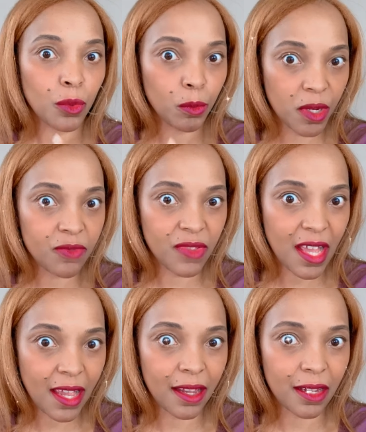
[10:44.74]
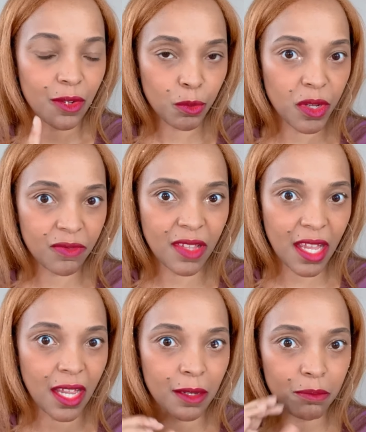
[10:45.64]
red flag,
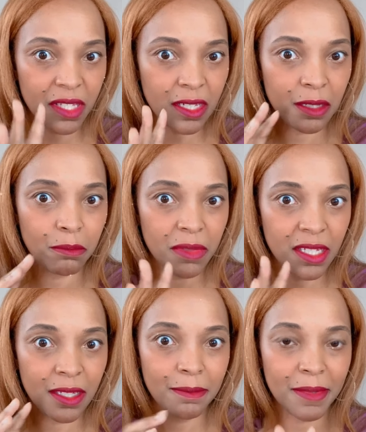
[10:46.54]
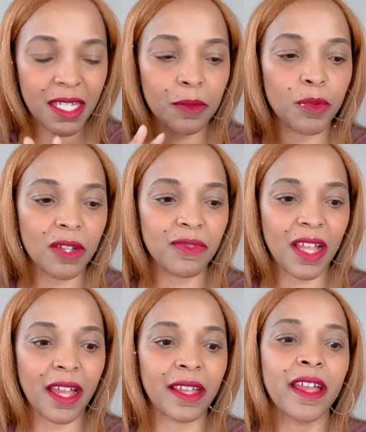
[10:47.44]
bleep, bleep, bleep, red
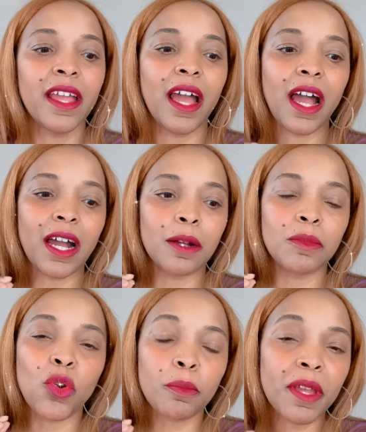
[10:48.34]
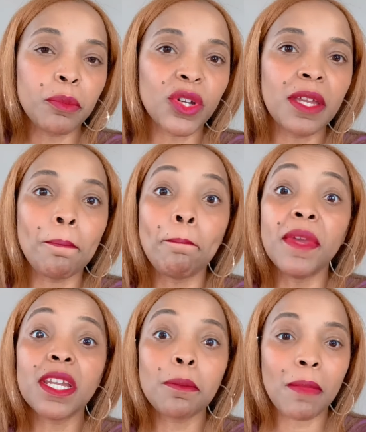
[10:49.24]
flag. Or people keep
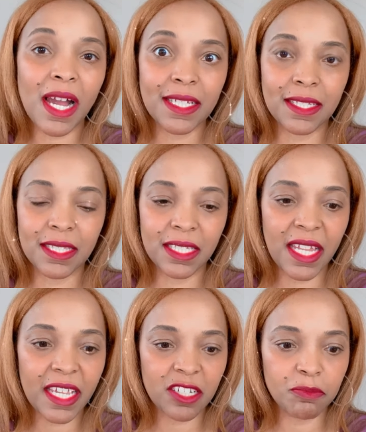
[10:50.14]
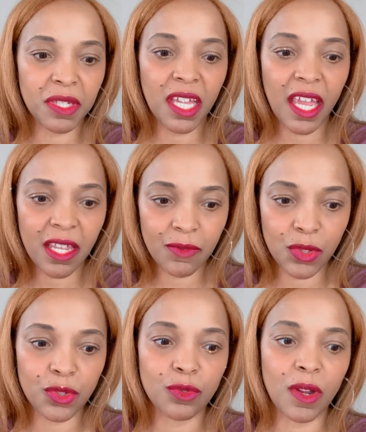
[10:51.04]
minimizing the negative
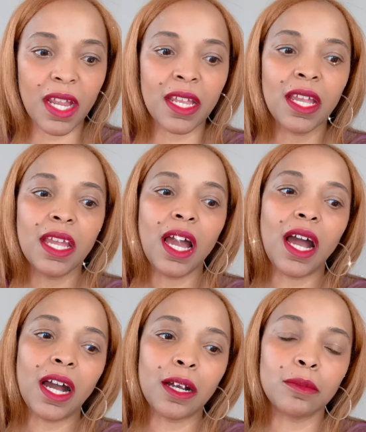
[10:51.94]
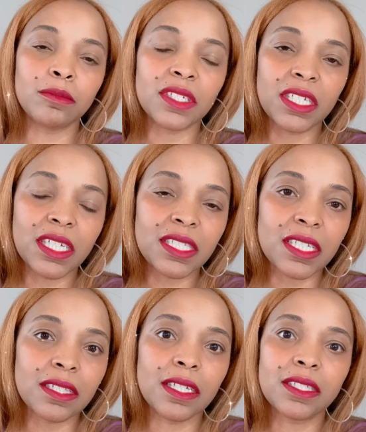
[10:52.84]
behaviors, right?
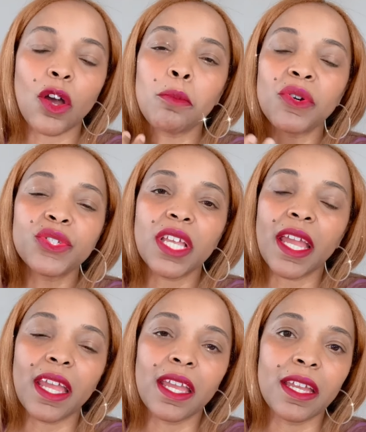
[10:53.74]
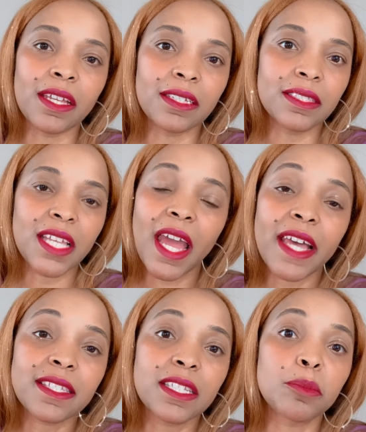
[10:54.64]
It's almost a
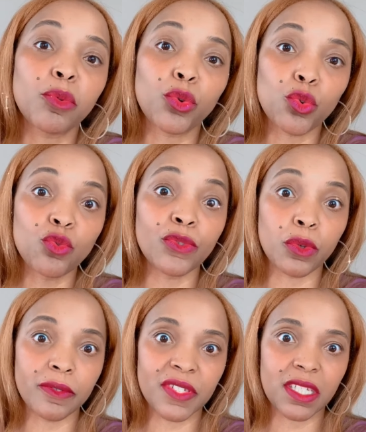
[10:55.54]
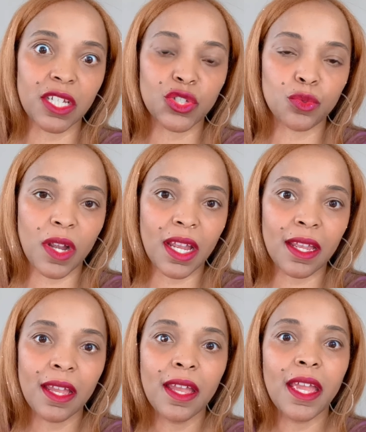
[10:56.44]
tacit approval of such,
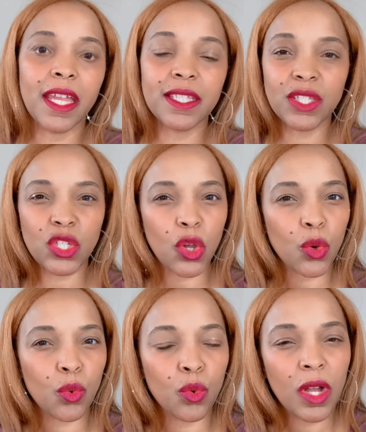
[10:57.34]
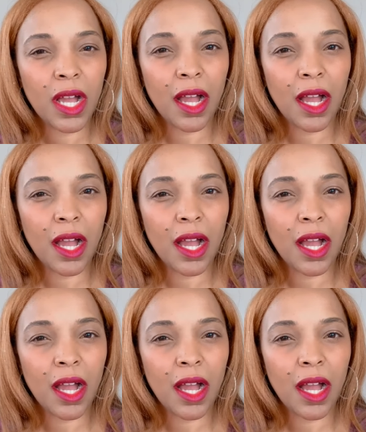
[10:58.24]
right? And so,